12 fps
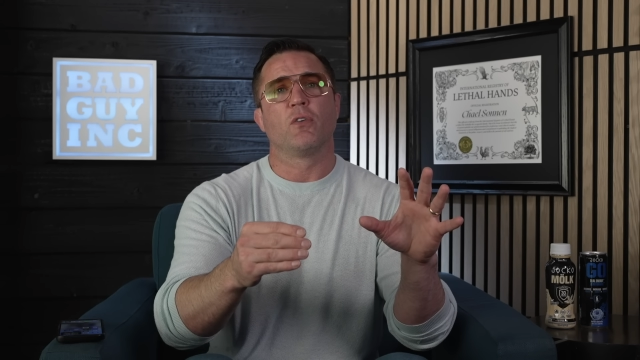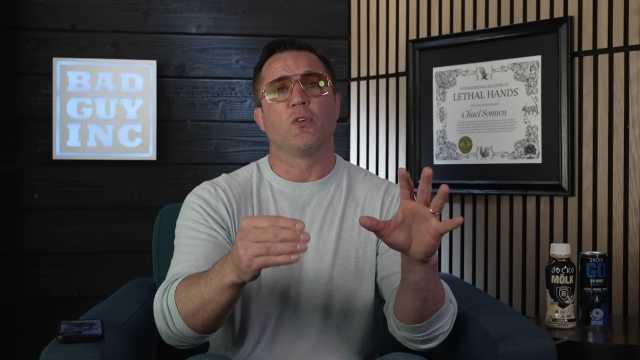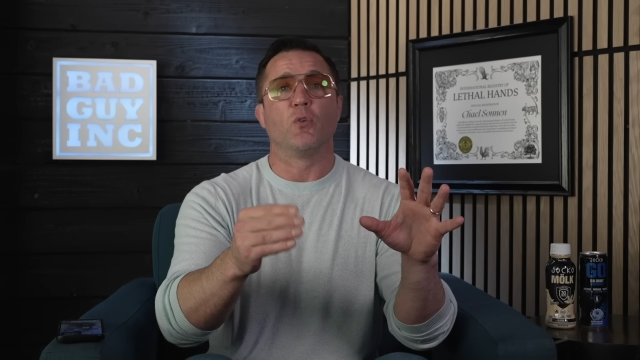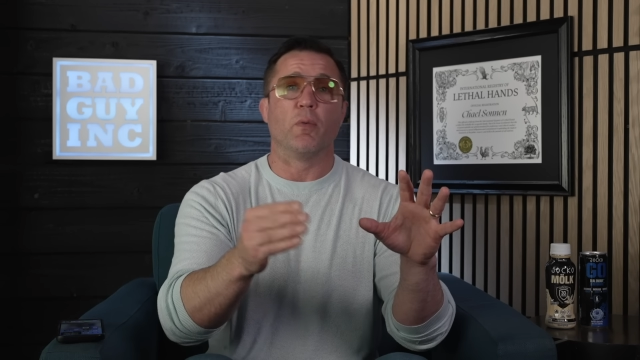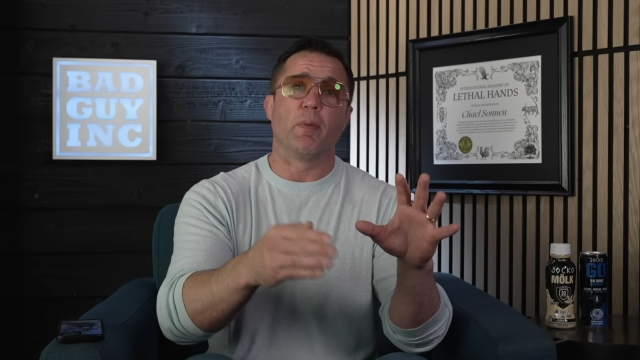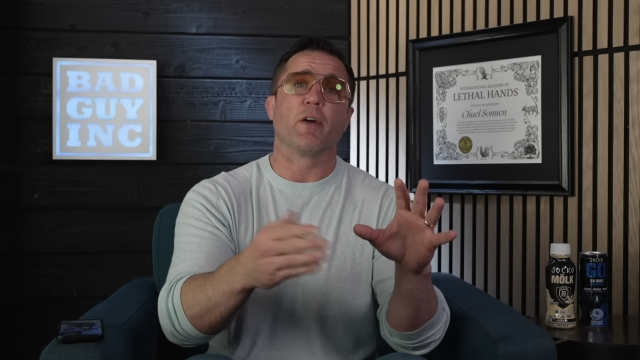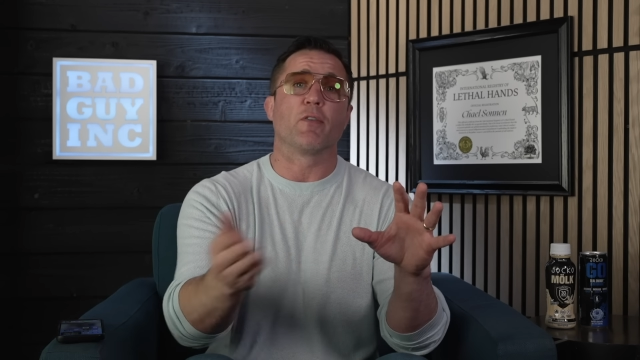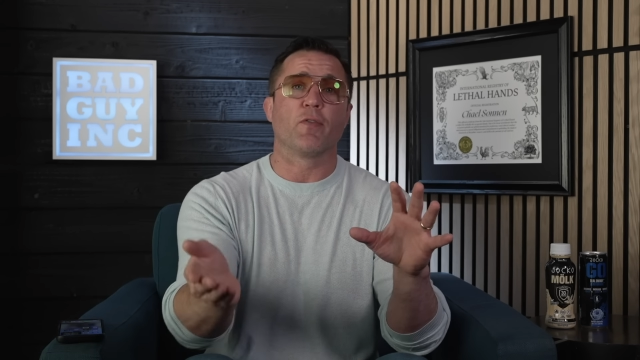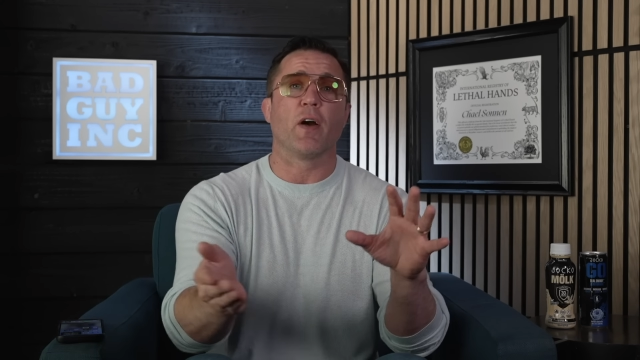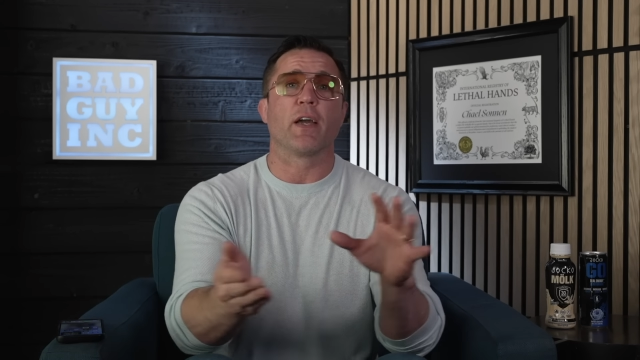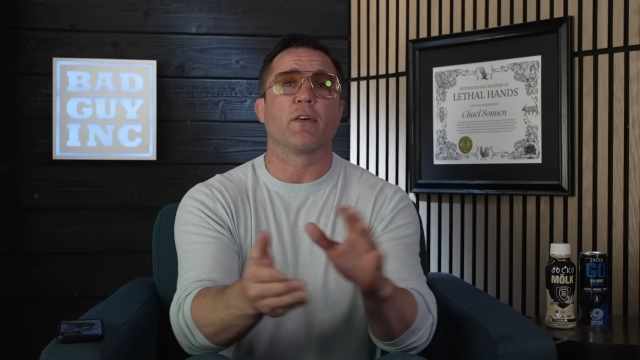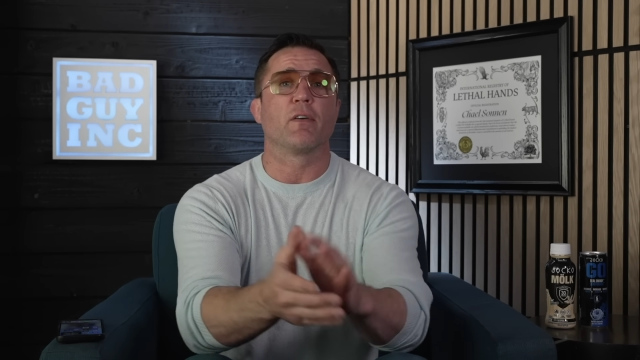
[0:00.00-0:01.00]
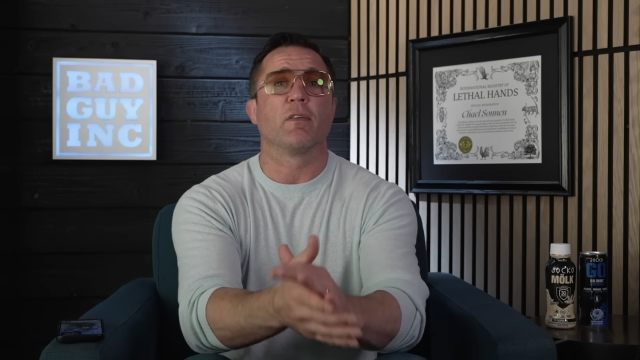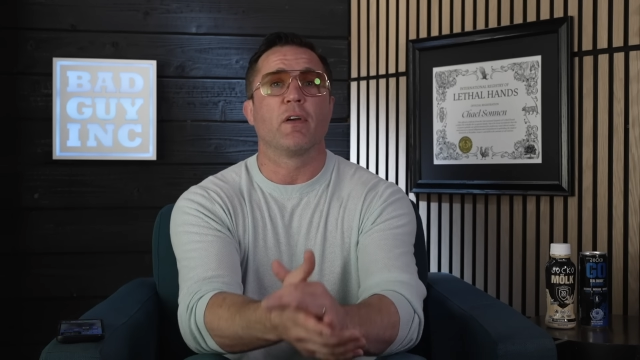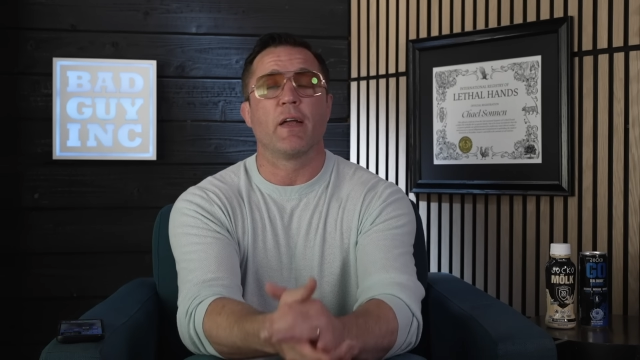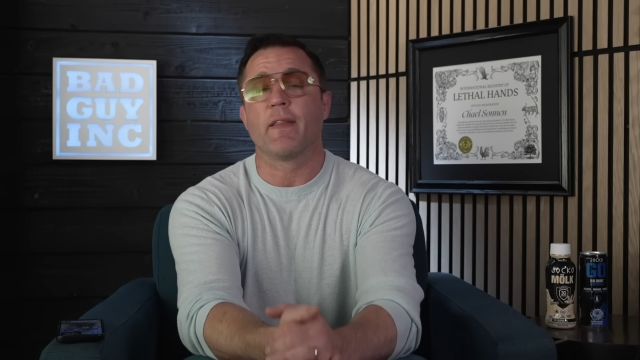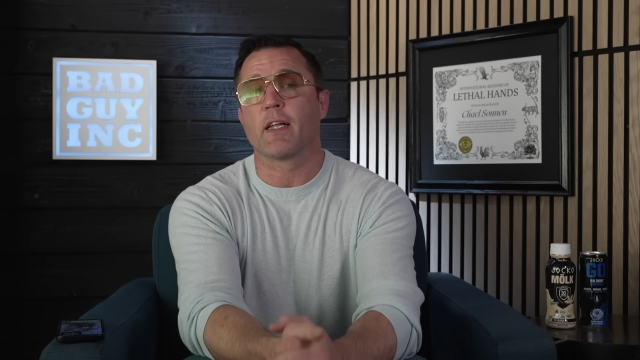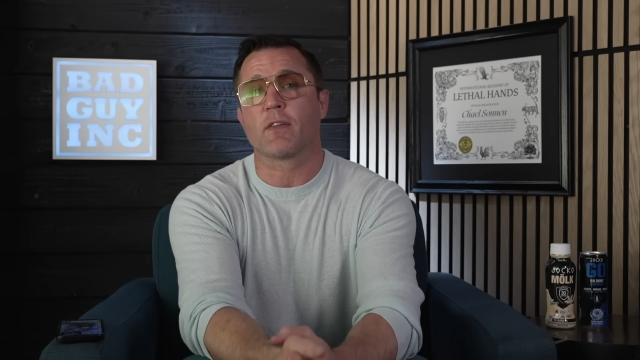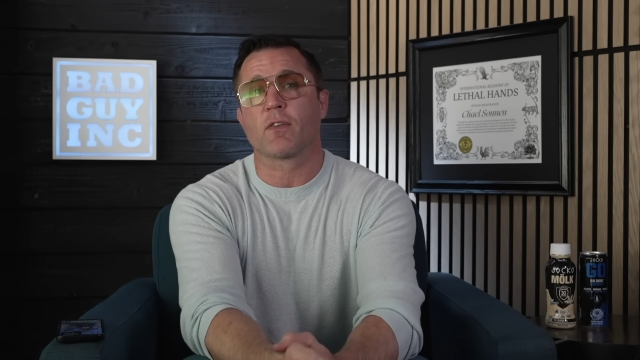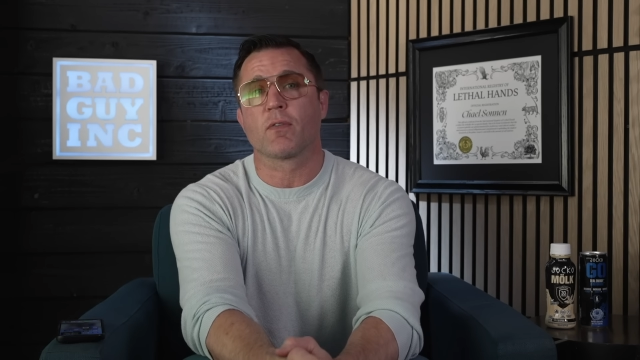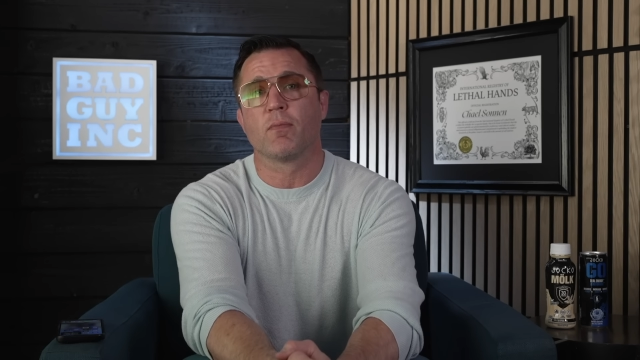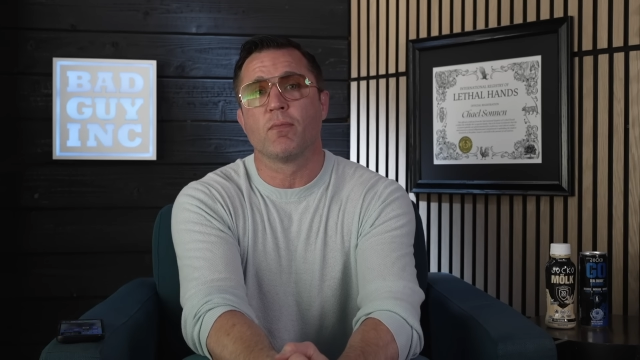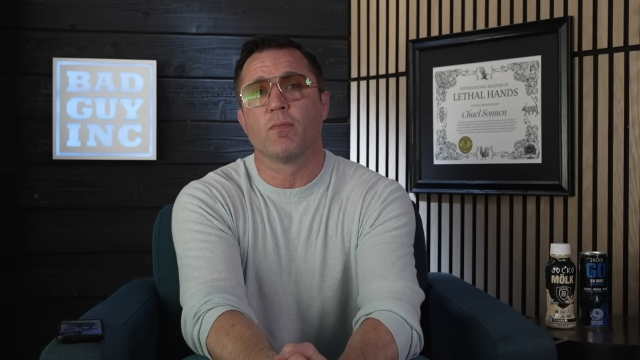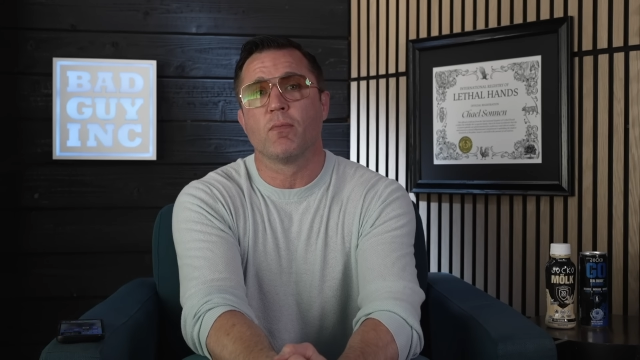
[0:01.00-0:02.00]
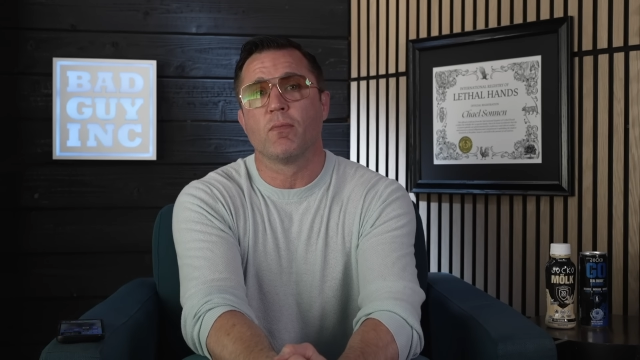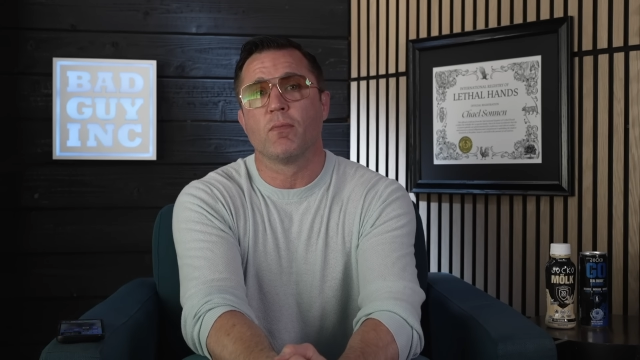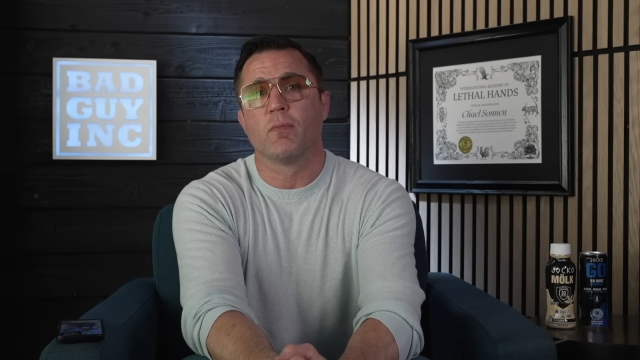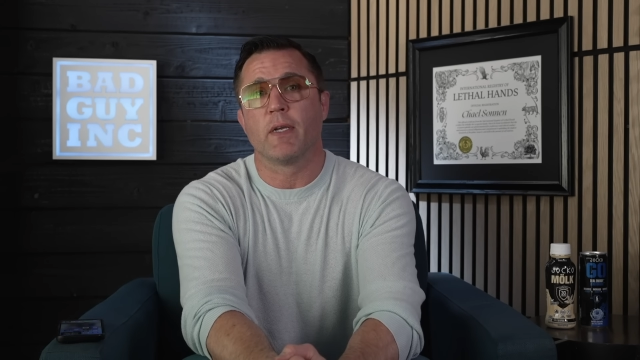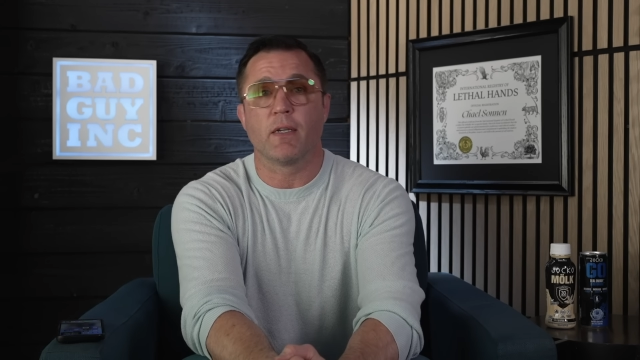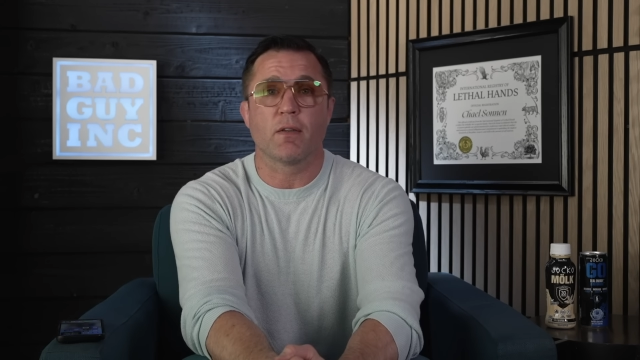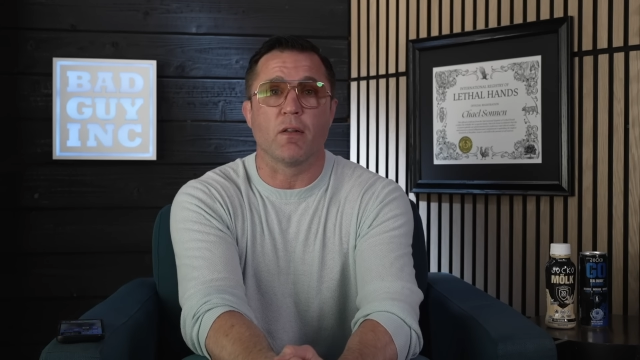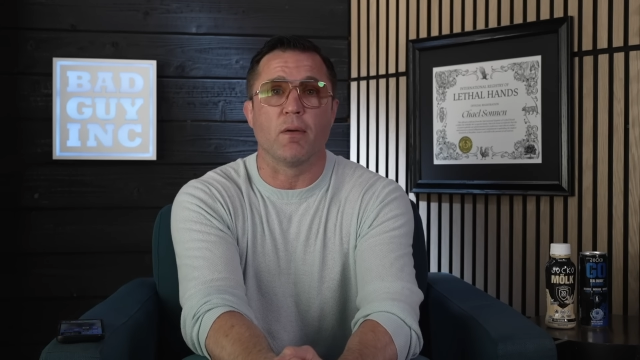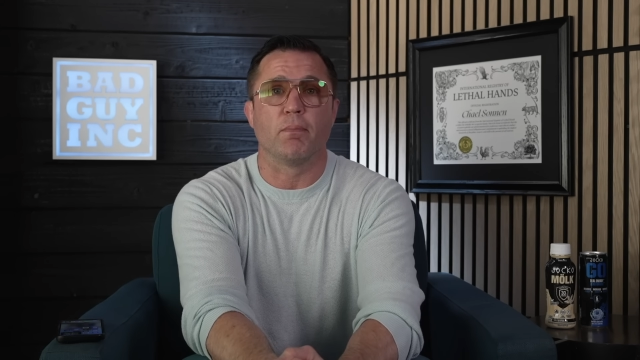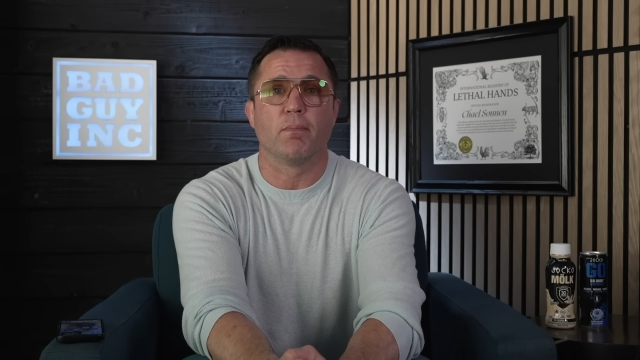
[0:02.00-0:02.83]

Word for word: to a better fighter. And that's Islam.